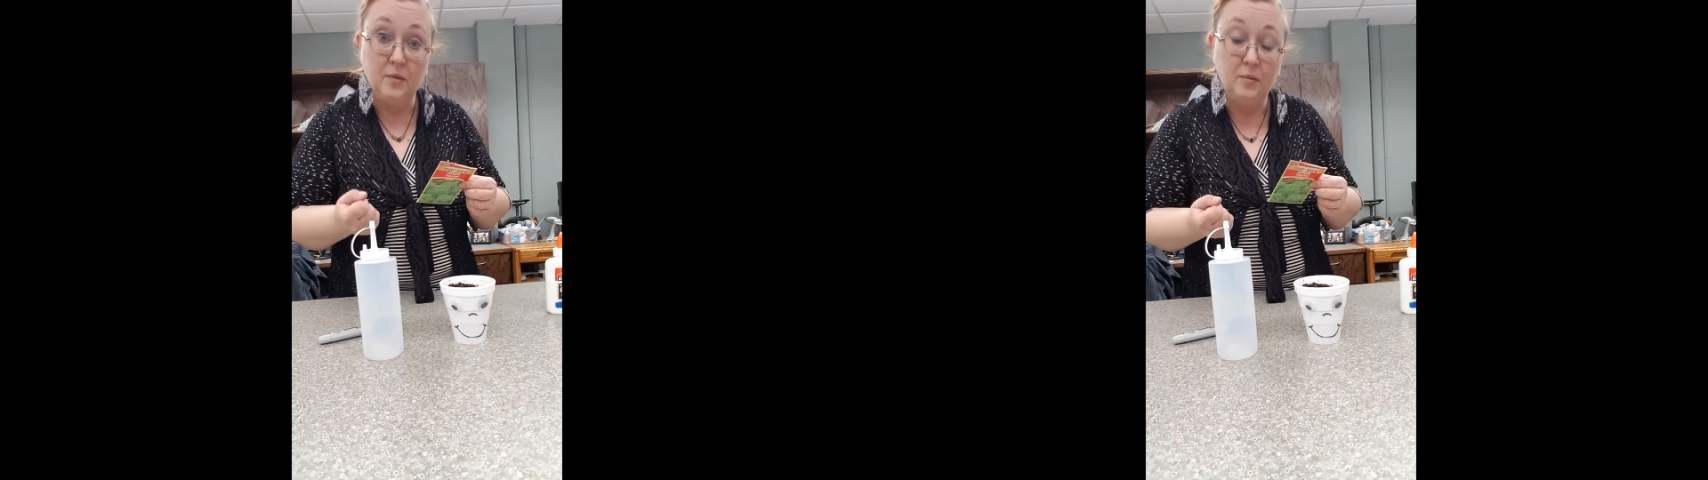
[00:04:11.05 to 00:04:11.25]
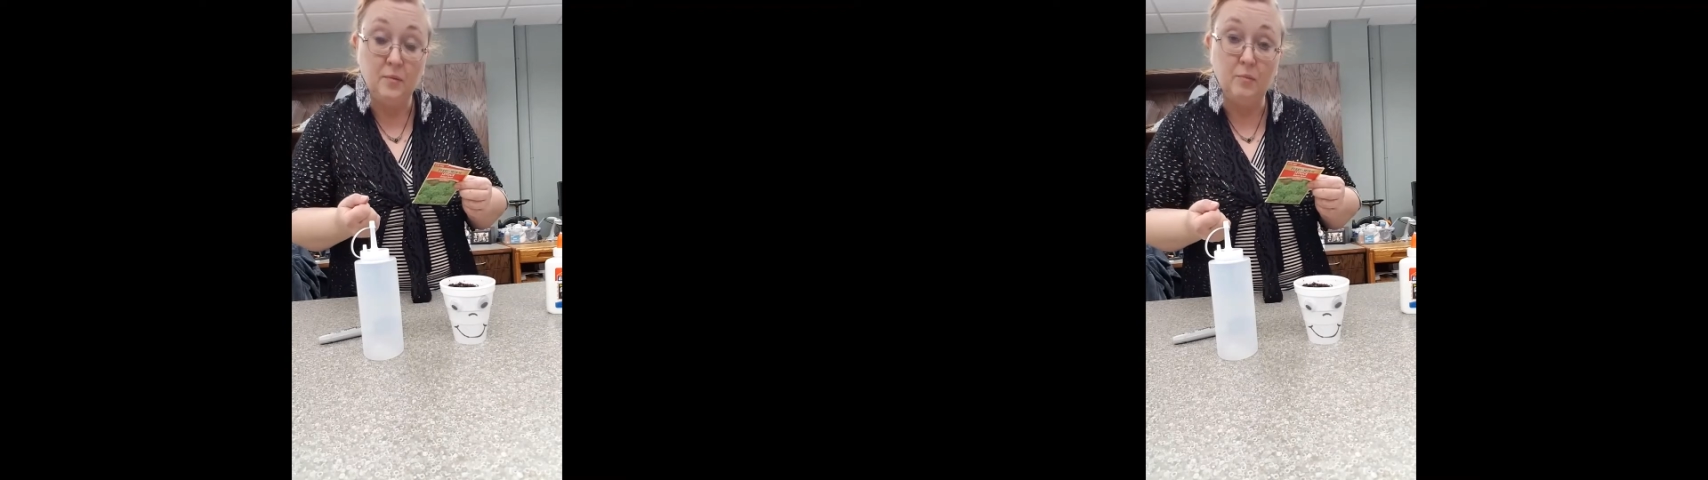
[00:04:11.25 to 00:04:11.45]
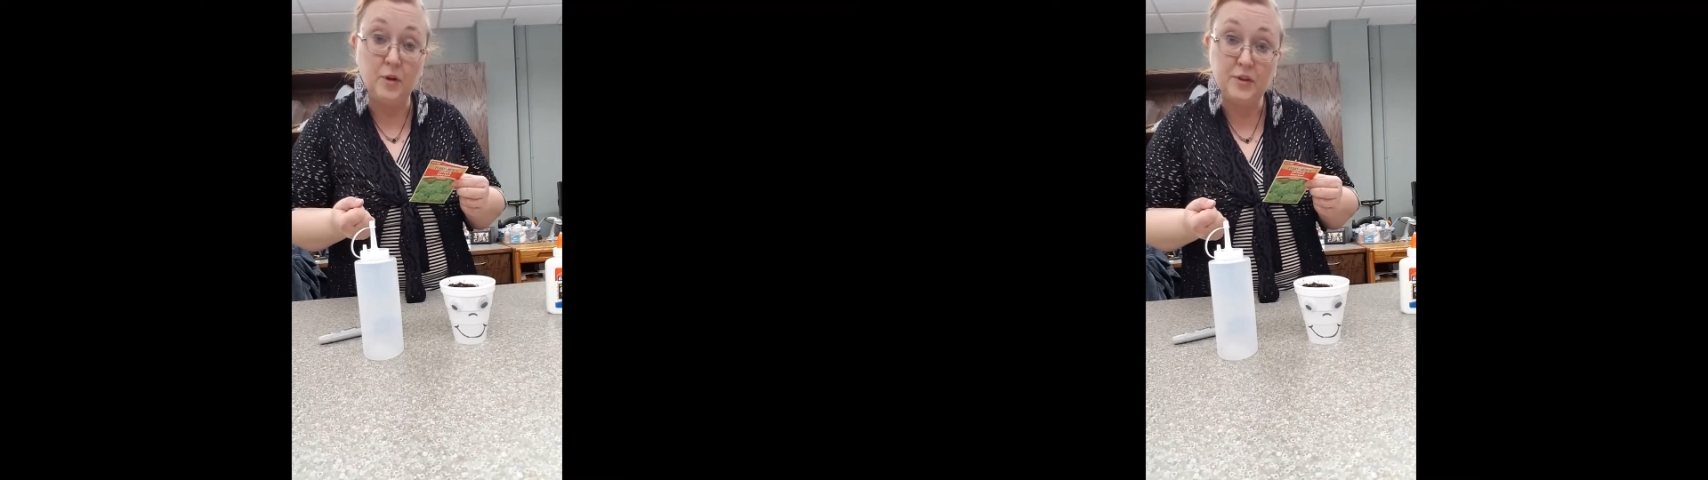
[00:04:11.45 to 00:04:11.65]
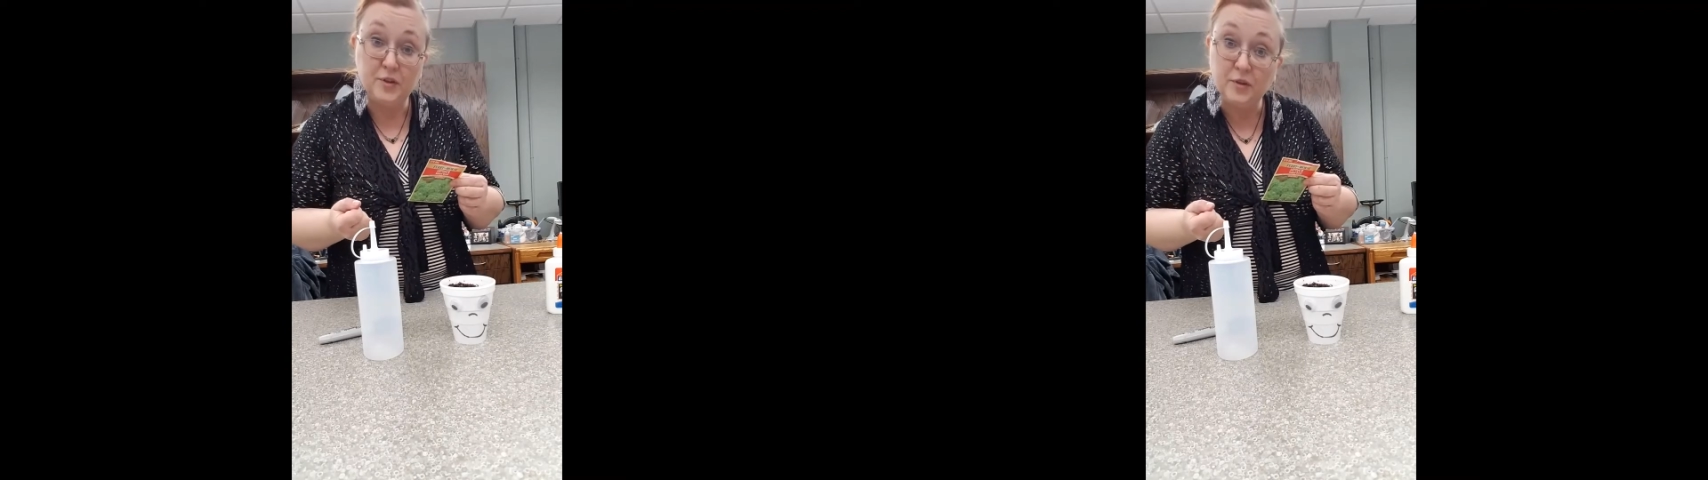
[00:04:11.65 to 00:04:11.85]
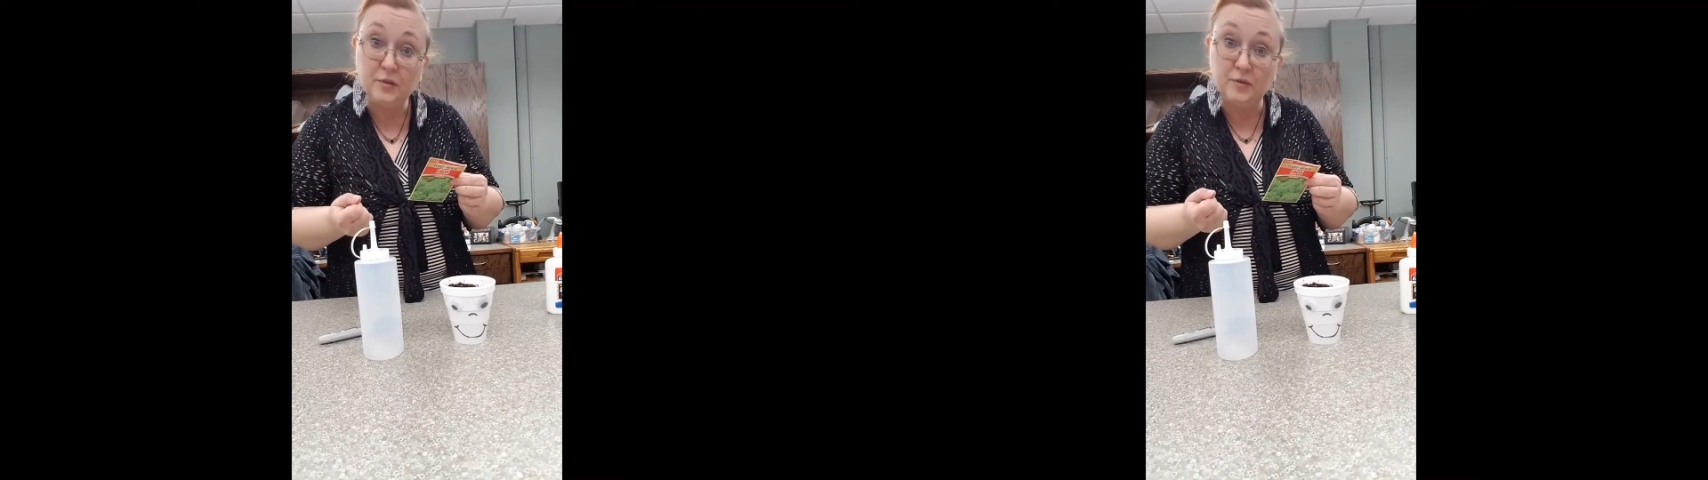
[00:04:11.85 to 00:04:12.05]

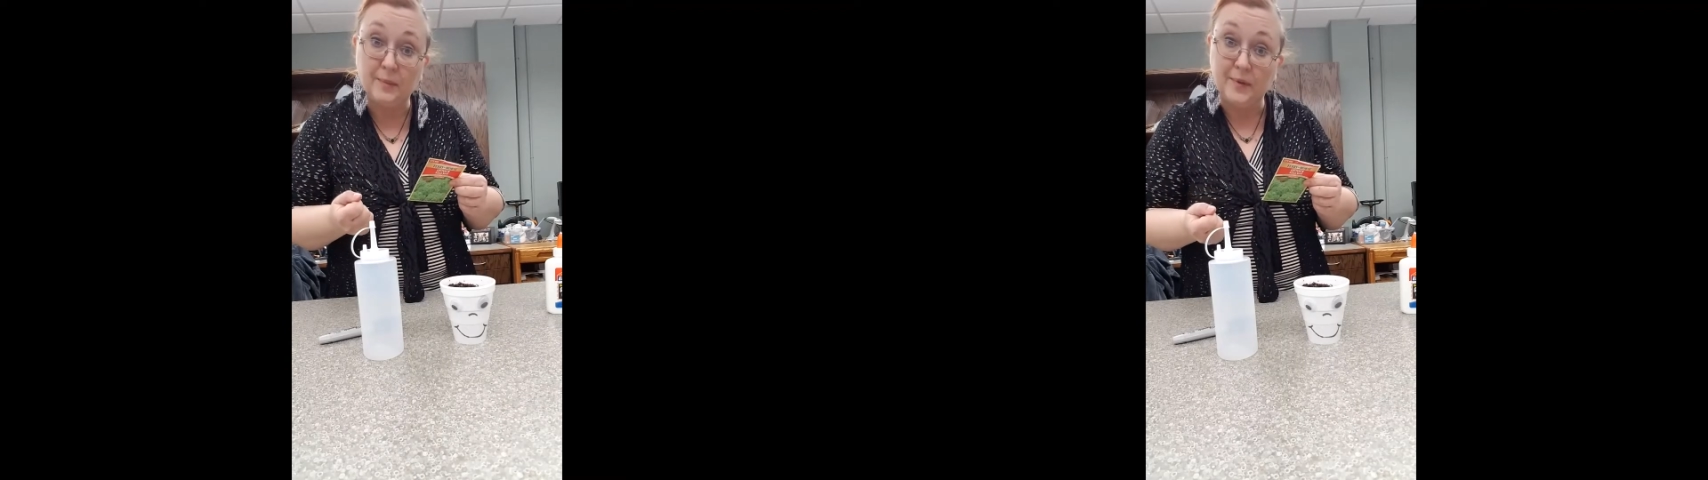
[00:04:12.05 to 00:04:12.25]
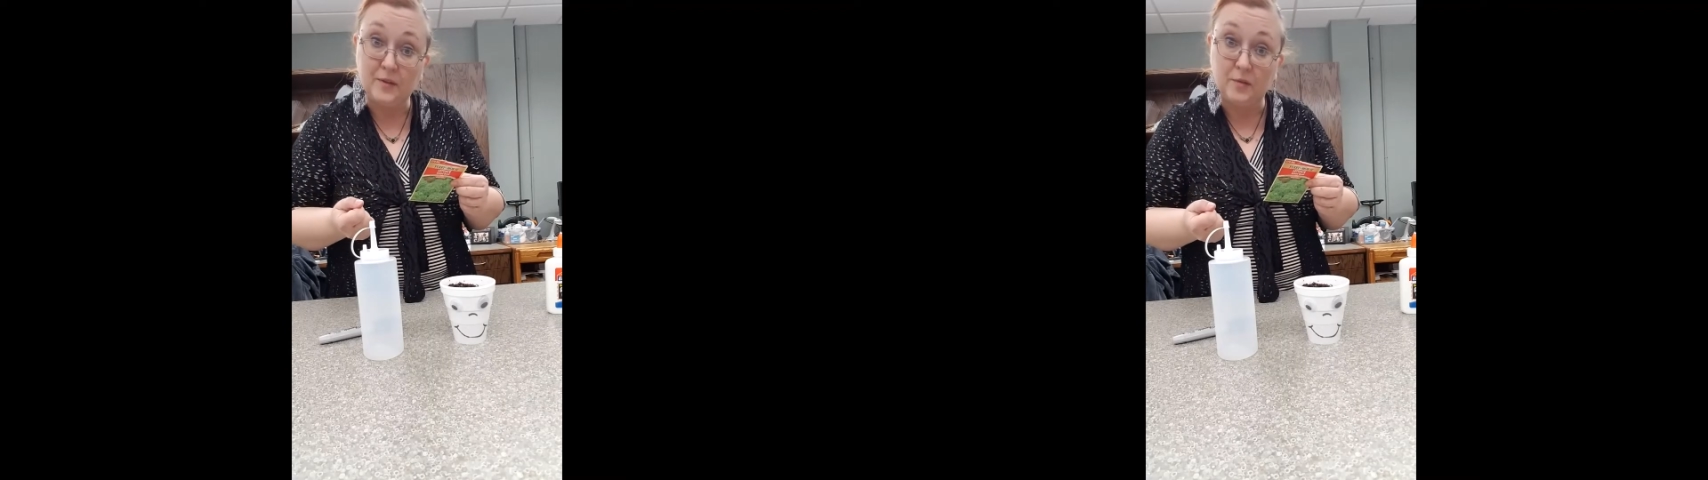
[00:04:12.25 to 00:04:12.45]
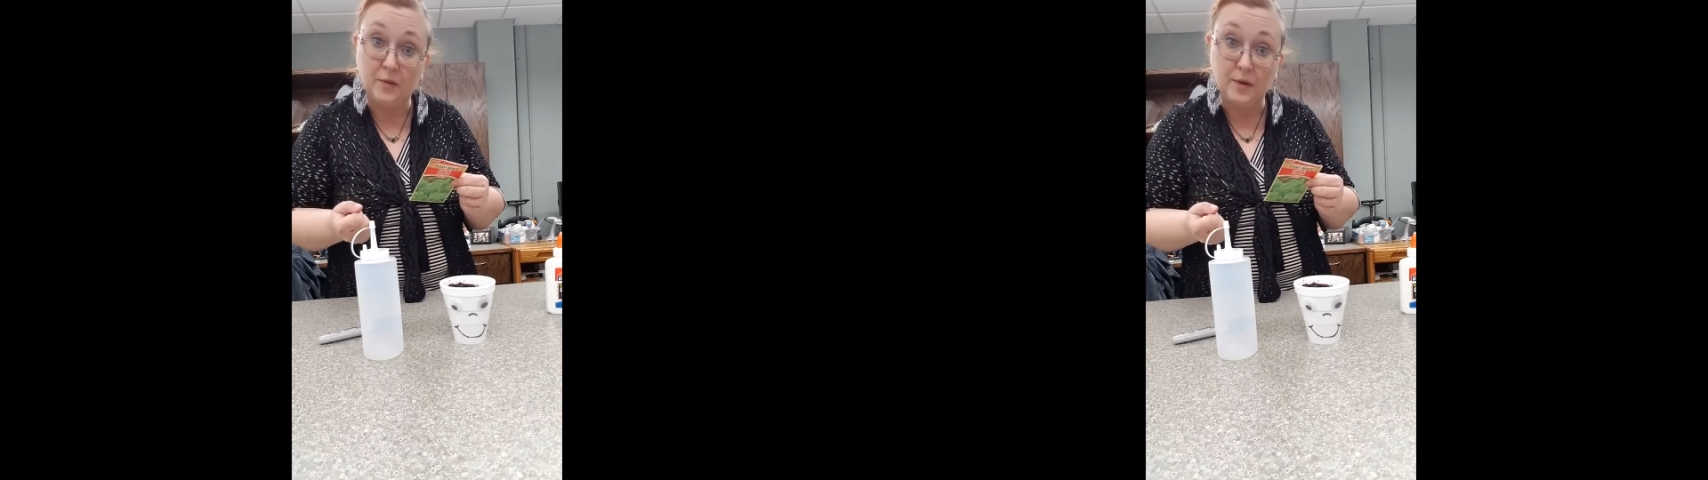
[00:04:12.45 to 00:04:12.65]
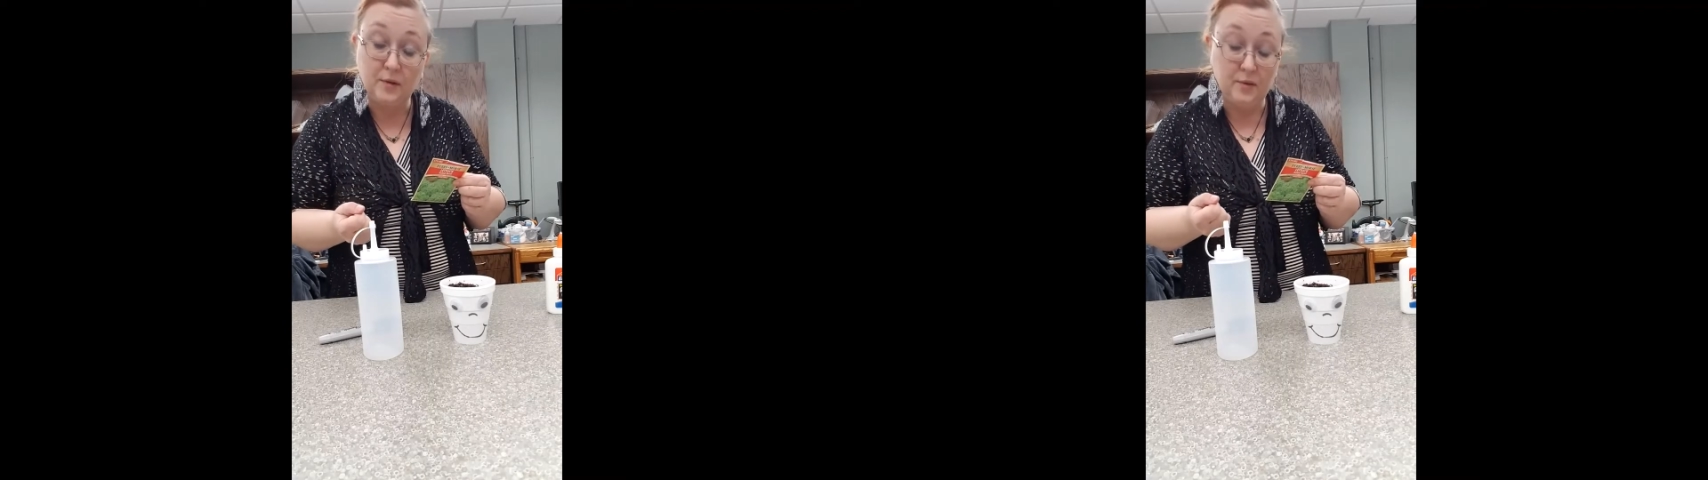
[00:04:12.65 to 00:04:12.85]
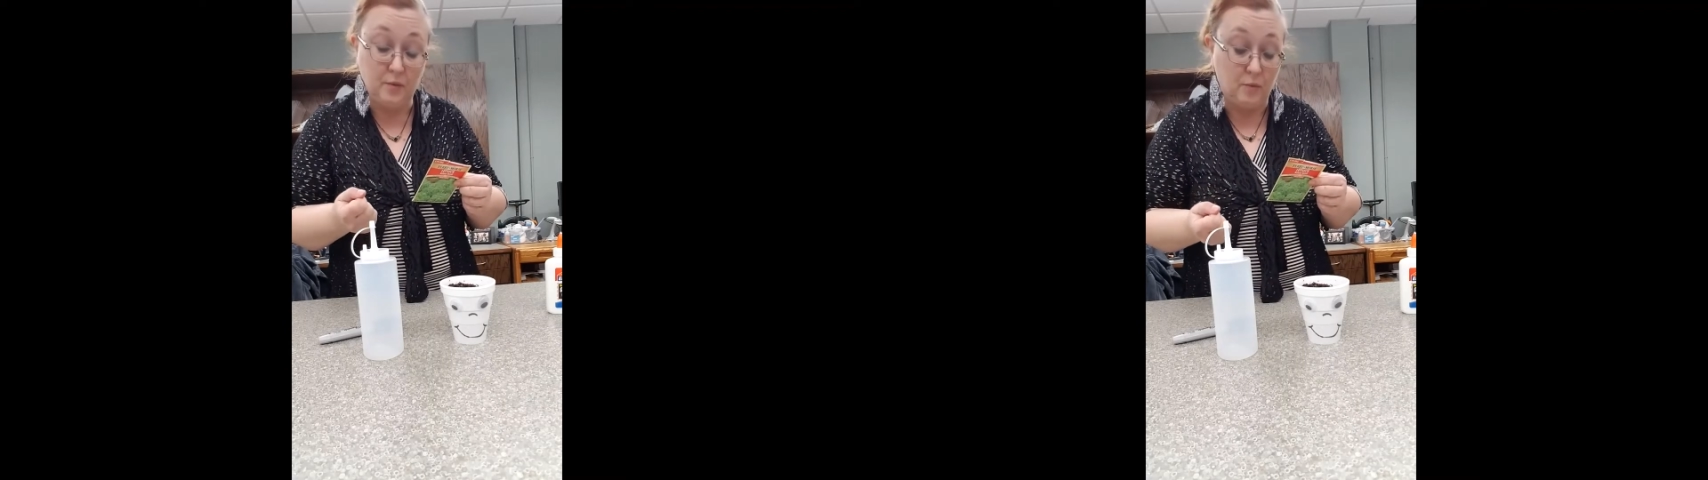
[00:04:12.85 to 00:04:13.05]
moisture from the soil,
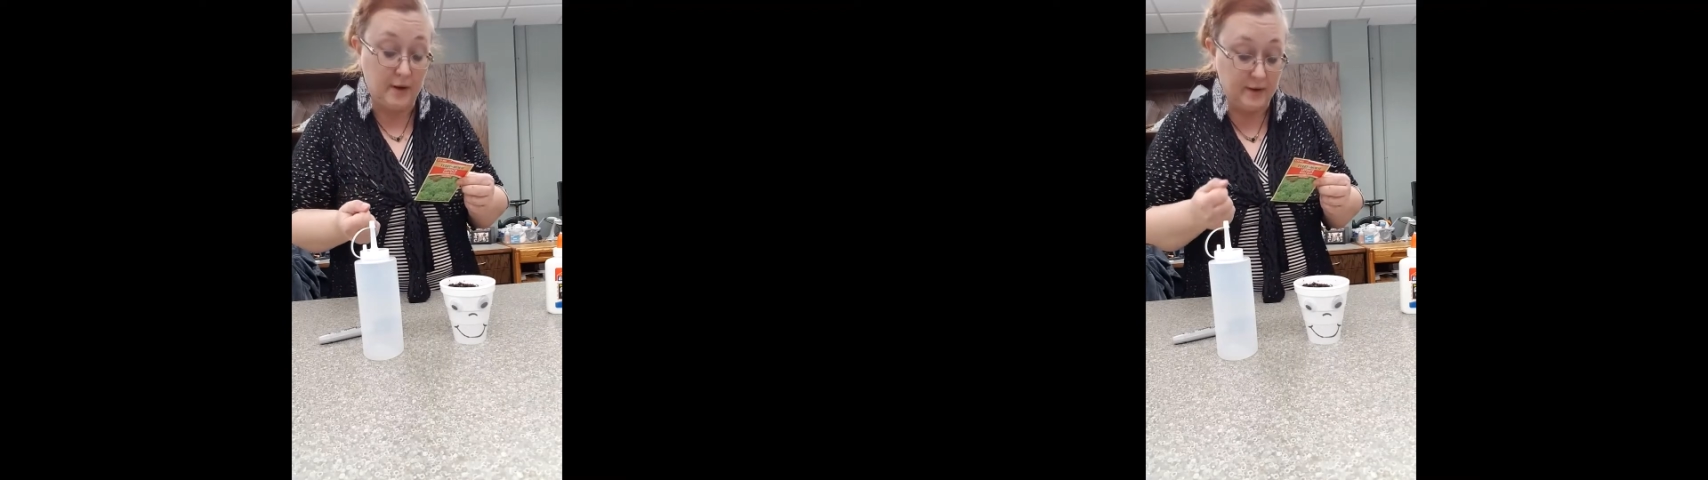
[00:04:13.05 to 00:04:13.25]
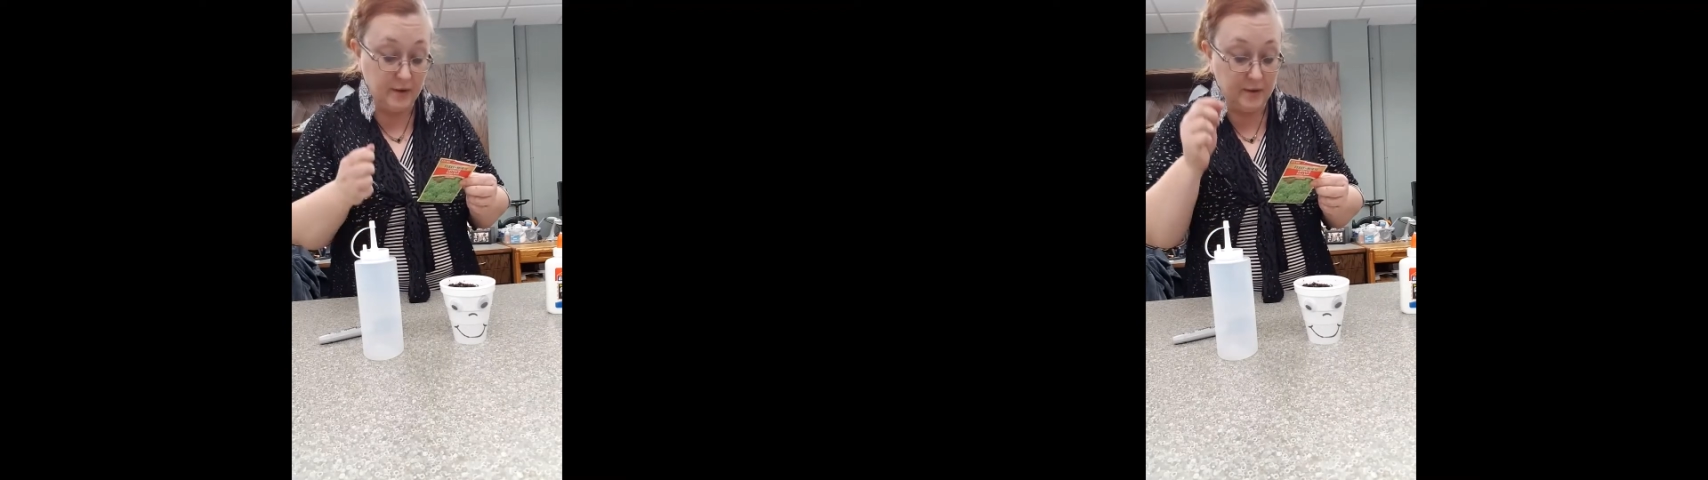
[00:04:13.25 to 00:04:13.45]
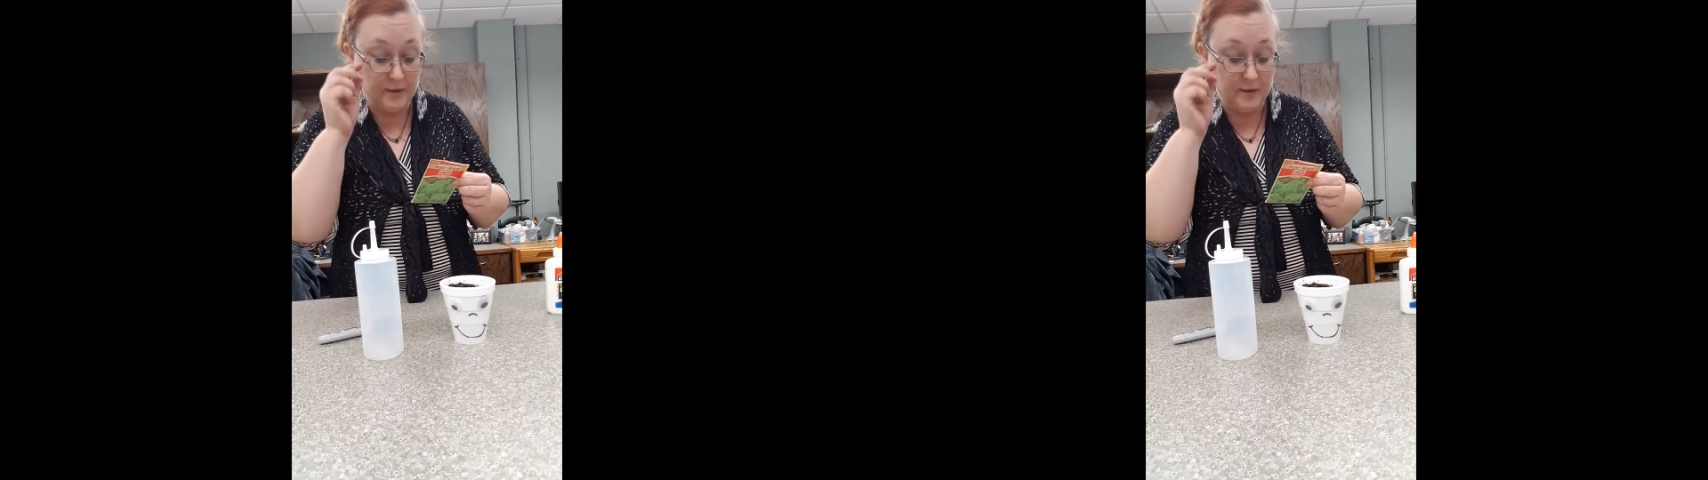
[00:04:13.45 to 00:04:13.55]
the water.